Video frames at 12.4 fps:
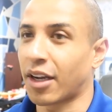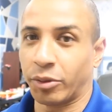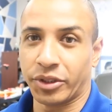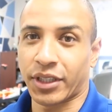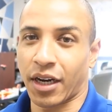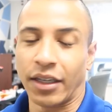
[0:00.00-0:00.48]
I
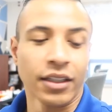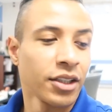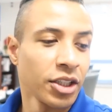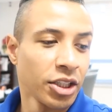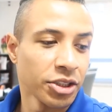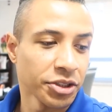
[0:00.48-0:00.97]
was
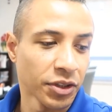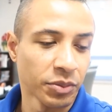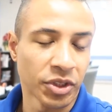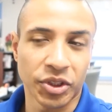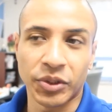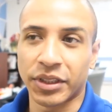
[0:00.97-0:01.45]
tired. So
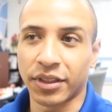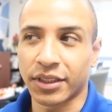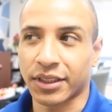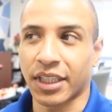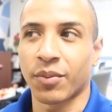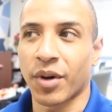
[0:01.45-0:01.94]
I'm just using
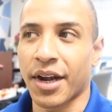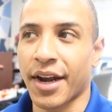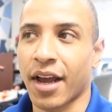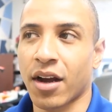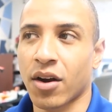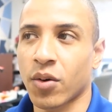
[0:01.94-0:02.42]
this time right
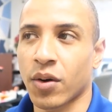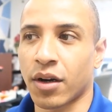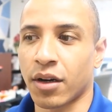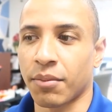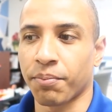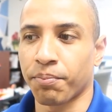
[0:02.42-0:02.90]
now
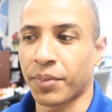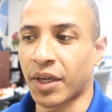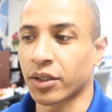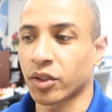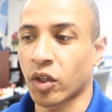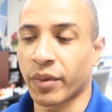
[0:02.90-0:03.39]
um,
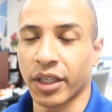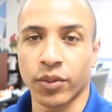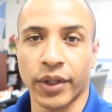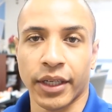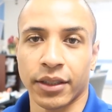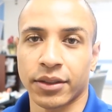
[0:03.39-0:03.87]
because all my
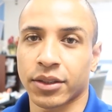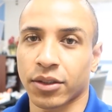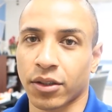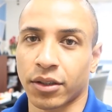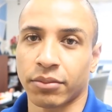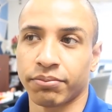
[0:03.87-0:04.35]
grades
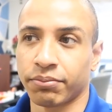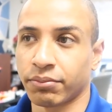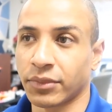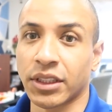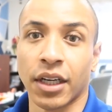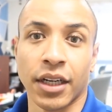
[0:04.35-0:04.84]
are
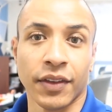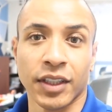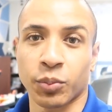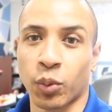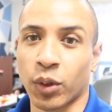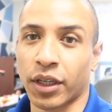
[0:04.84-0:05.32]
done at
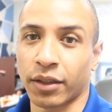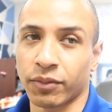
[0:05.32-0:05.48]
this point.